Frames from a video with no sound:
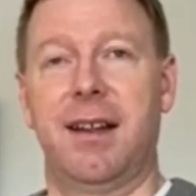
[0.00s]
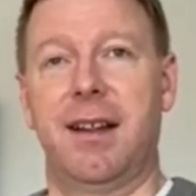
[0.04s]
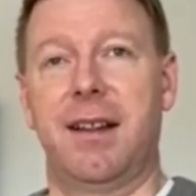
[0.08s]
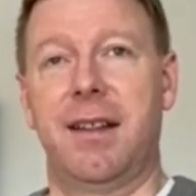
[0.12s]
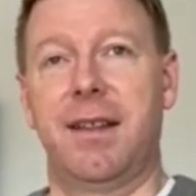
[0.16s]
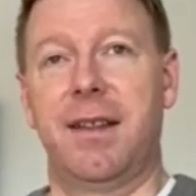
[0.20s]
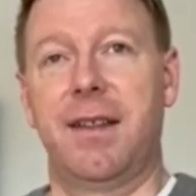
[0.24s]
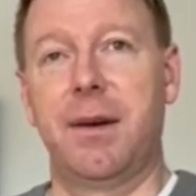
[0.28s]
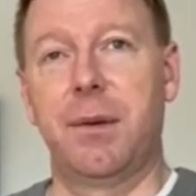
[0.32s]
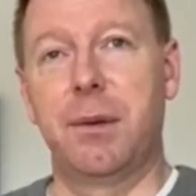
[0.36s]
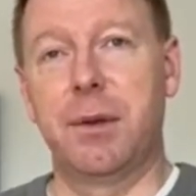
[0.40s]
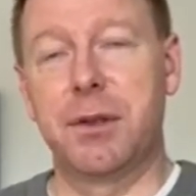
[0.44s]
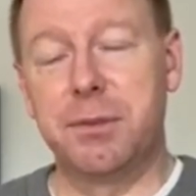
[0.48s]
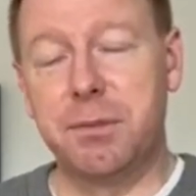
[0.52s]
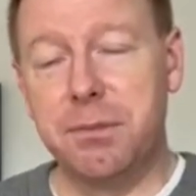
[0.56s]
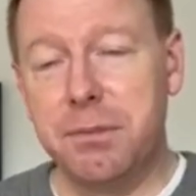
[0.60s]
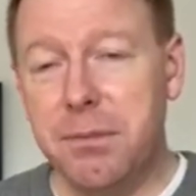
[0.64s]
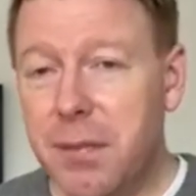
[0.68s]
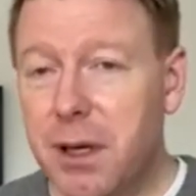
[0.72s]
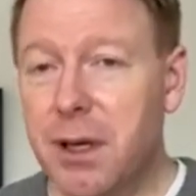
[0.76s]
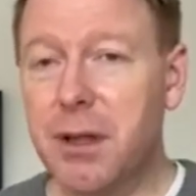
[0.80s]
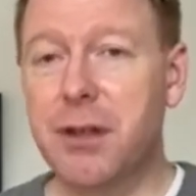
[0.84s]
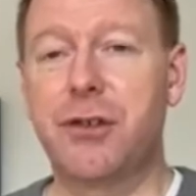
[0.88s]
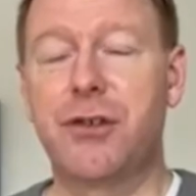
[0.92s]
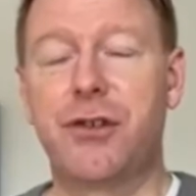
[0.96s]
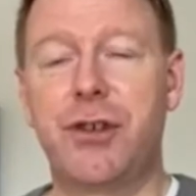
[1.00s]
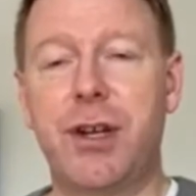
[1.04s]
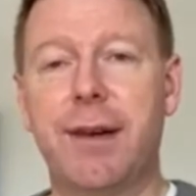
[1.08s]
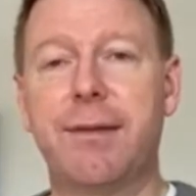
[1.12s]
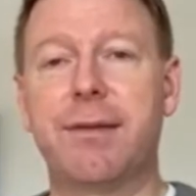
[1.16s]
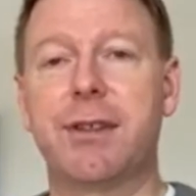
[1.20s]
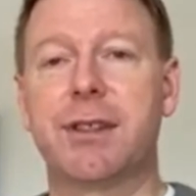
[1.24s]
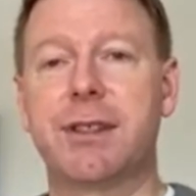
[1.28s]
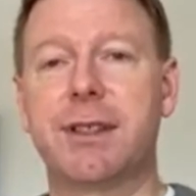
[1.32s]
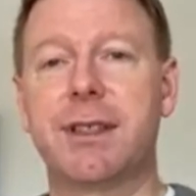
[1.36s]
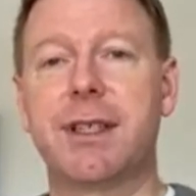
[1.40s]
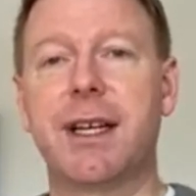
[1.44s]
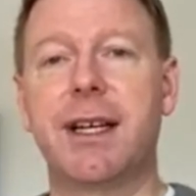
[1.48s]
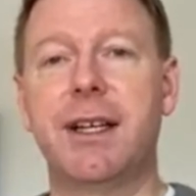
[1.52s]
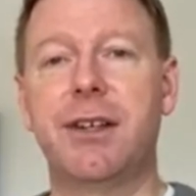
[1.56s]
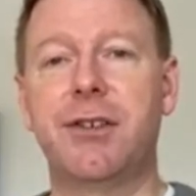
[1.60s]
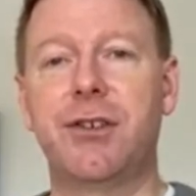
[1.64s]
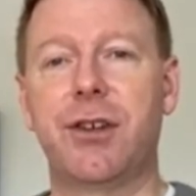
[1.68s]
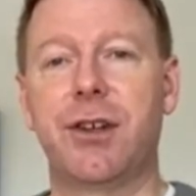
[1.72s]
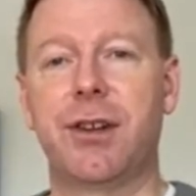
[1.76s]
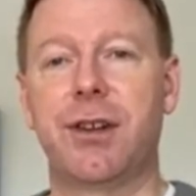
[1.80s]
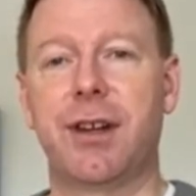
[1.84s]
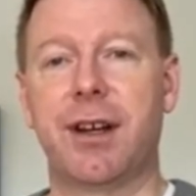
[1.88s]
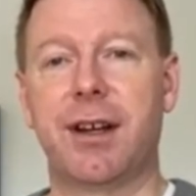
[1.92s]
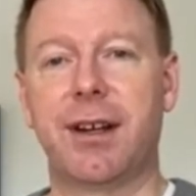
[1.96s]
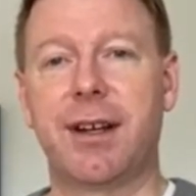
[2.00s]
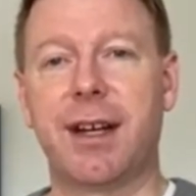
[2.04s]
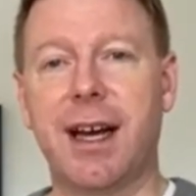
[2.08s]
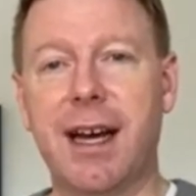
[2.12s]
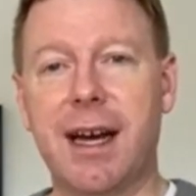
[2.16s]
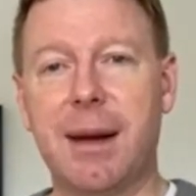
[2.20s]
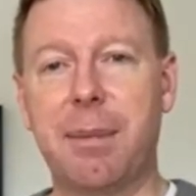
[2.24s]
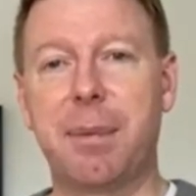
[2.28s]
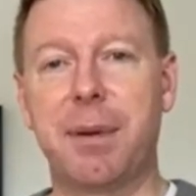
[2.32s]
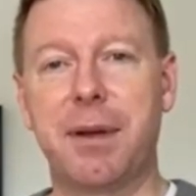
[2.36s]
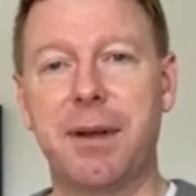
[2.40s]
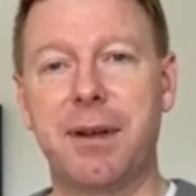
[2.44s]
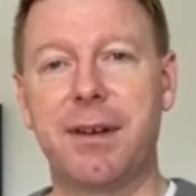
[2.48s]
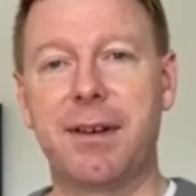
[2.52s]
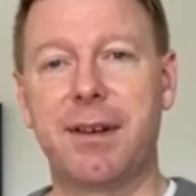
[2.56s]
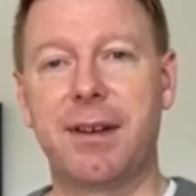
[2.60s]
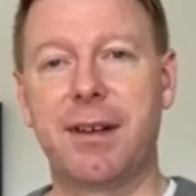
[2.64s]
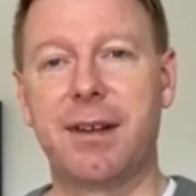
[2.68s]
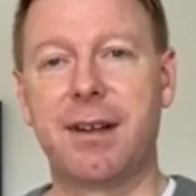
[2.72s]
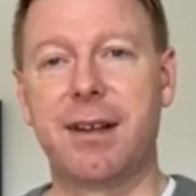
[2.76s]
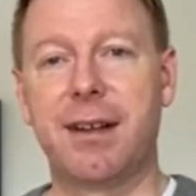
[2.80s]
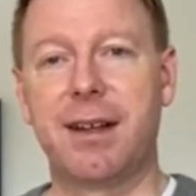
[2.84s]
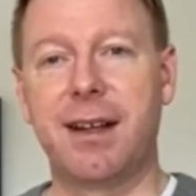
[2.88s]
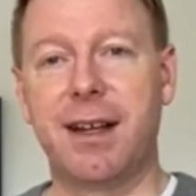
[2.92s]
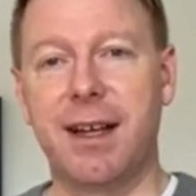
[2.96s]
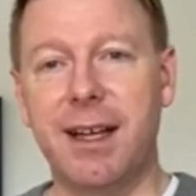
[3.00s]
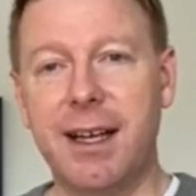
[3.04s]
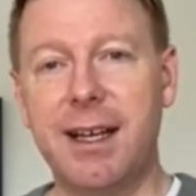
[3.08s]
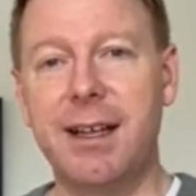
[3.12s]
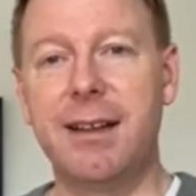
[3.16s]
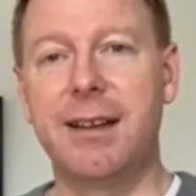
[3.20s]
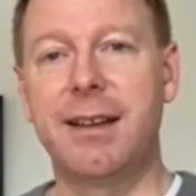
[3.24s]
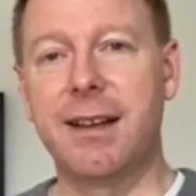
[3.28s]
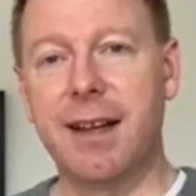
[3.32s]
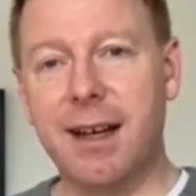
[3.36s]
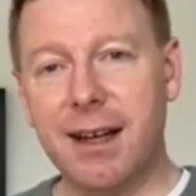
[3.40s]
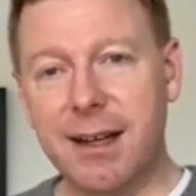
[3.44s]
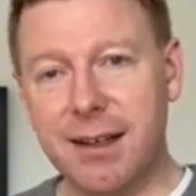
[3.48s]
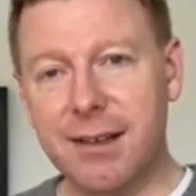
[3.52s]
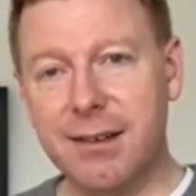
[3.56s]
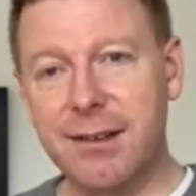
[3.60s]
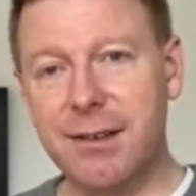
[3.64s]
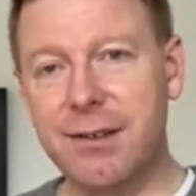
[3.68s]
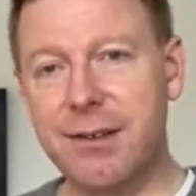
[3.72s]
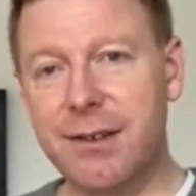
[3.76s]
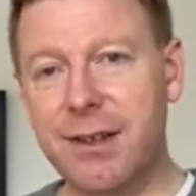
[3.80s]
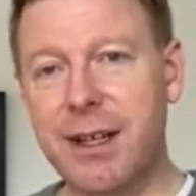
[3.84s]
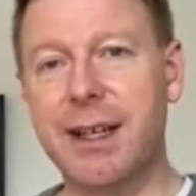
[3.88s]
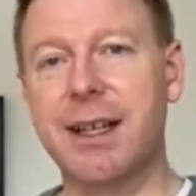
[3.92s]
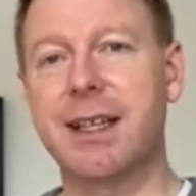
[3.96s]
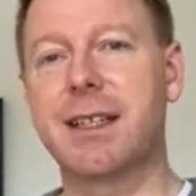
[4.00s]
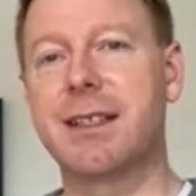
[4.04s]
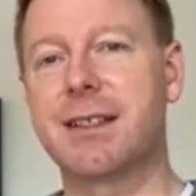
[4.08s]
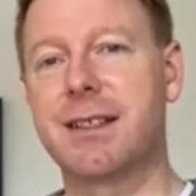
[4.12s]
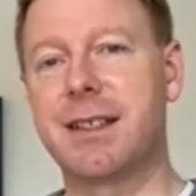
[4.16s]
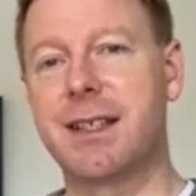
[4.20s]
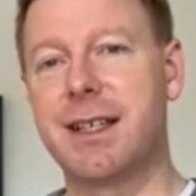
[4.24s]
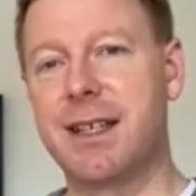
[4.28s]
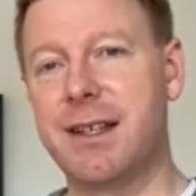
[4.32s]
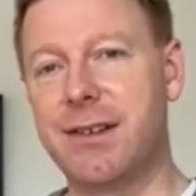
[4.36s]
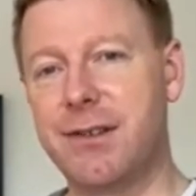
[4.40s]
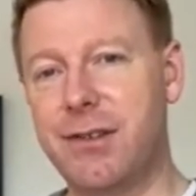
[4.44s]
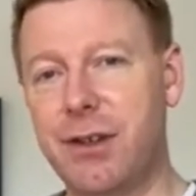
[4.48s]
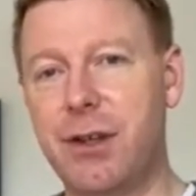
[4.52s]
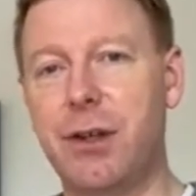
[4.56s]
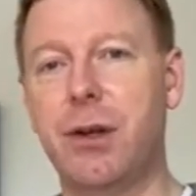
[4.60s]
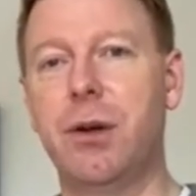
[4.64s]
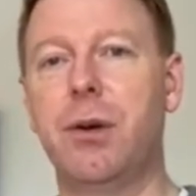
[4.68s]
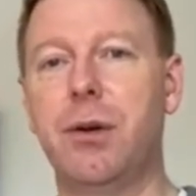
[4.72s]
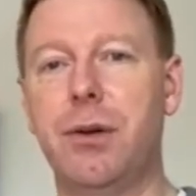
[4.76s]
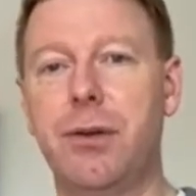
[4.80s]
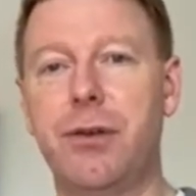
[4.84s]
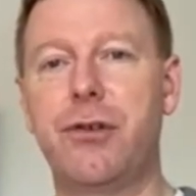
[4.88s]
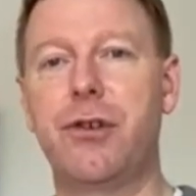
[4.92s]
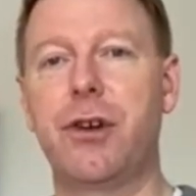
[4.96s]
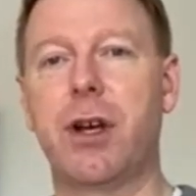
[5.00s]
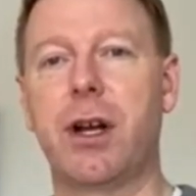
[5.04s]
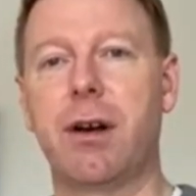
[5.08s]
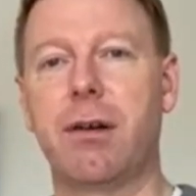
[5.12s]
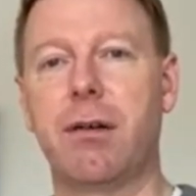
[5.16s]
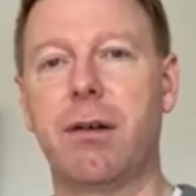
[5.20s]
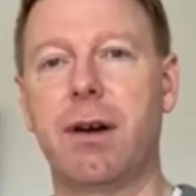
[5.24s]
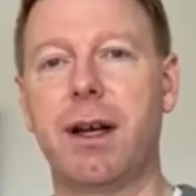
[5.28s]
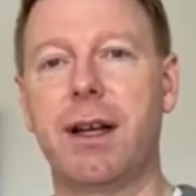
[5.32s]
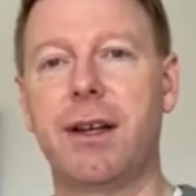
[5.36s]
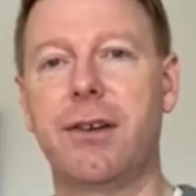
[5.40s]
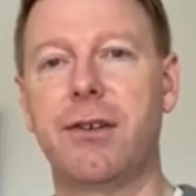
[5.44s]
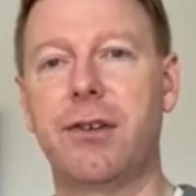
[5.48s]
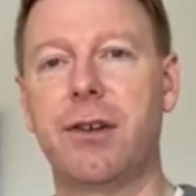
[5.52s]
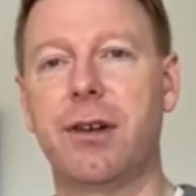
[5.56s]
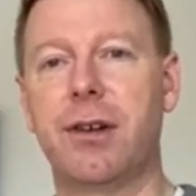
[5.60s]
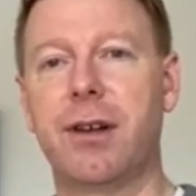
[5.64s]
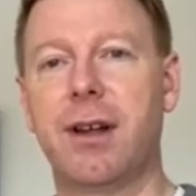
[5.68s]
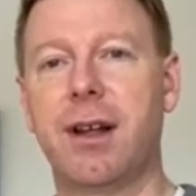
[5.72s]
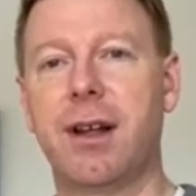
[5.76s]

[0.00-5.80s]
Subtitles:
There was much devastation that had happened in that 60s youth generation.